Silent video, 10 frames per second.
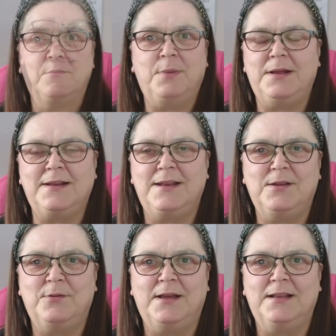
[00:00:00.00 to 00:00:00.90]
But
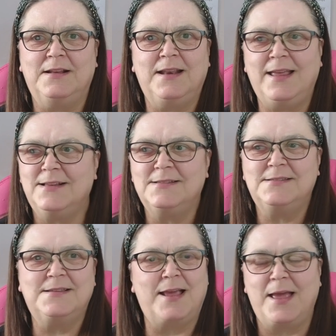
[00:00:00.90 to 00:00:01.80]
anyway,
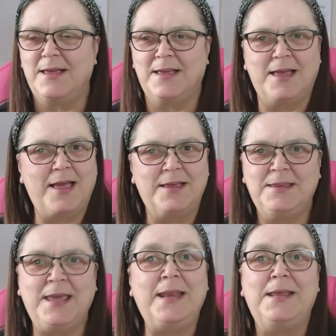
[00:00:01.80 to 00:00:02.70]
let's
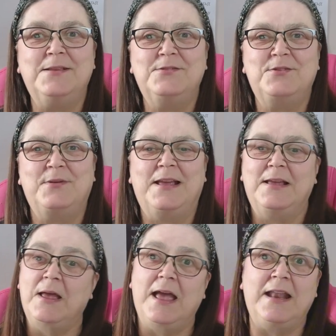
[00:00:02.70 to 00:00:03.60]
get into it.
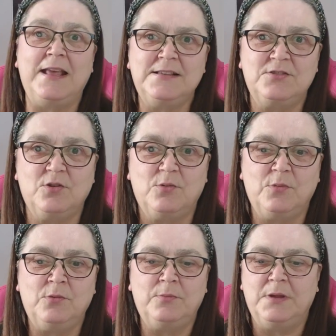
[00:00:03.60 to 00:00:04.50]
And as
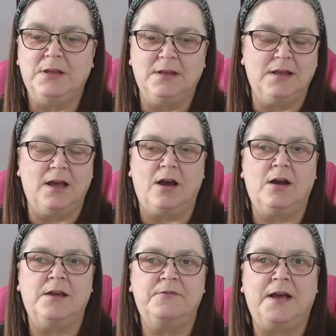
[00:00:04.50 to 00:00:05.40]
normal,
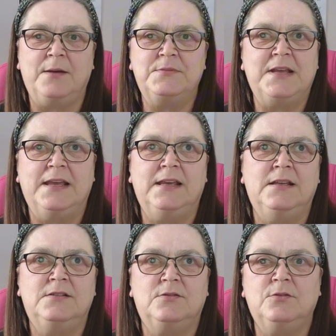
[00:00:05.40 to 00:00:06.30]
I've
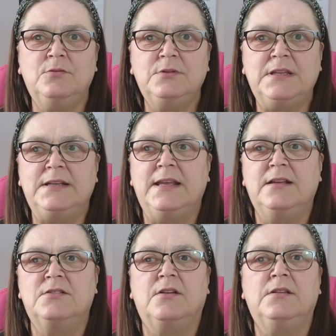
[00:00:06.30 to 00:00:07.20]
updated all the
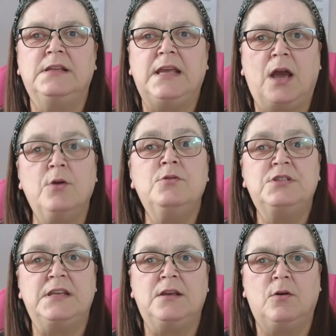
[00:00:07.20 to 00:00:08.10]
links on the
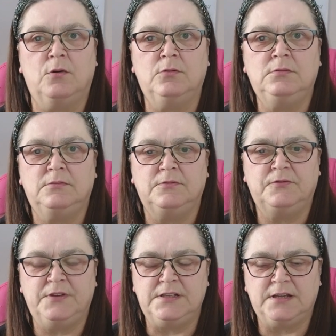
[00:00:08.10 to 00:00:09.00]
OG haul
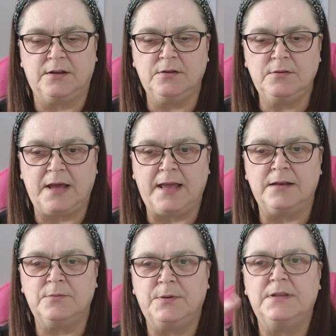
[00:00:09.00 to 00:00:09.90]
video
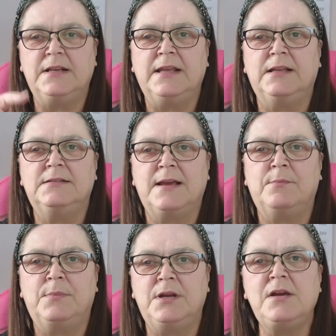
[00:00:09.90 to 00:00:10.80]
and put the link
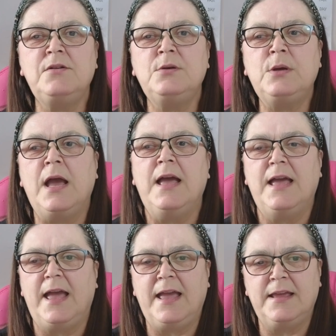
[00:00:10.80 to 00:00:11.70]
down below,
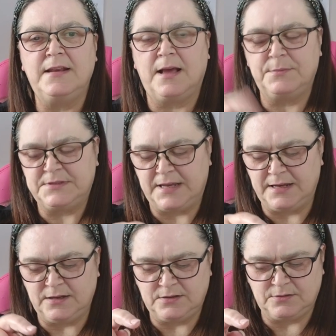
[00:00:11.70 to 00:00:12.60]
and
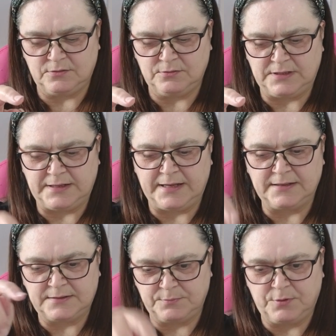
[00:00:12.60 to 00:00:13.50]
updated all the
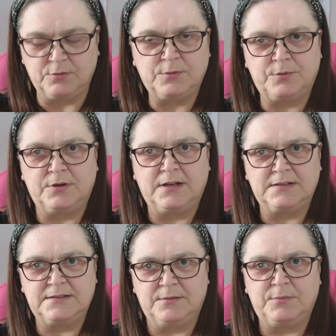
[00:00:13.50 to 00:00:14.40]
links and put all the
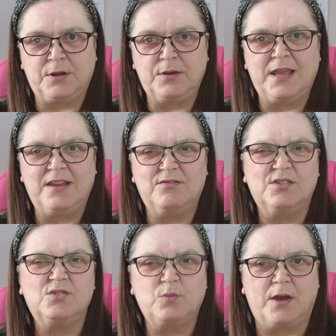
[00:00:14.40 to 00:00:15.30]
products down below here
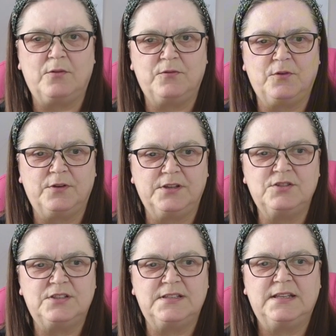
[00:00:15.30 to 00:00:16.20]
as well for you,
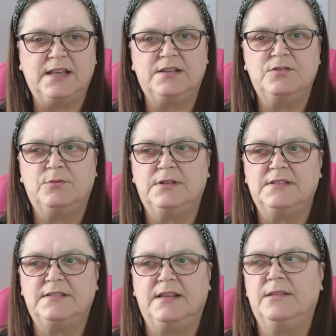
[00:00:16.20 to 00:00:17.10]
just in case you want to
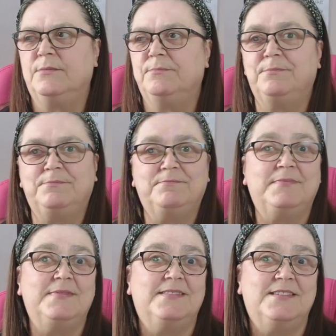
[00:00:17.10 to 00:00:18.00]
see them.
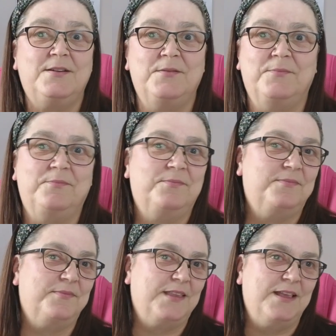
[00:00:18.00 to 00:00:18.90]
So,
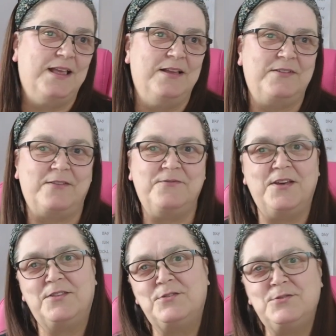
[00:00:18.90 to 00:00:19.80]
without
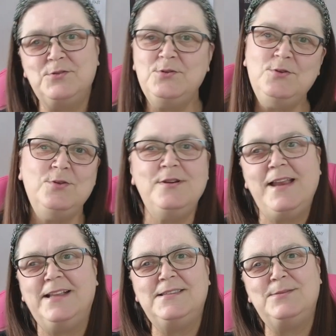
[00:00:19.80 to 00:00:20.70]
further ado,
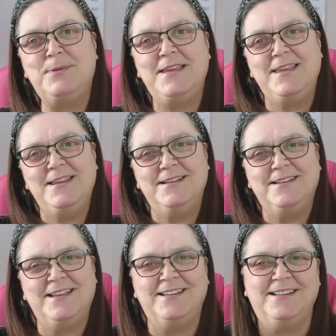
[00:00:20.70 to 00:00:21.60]
let's begin.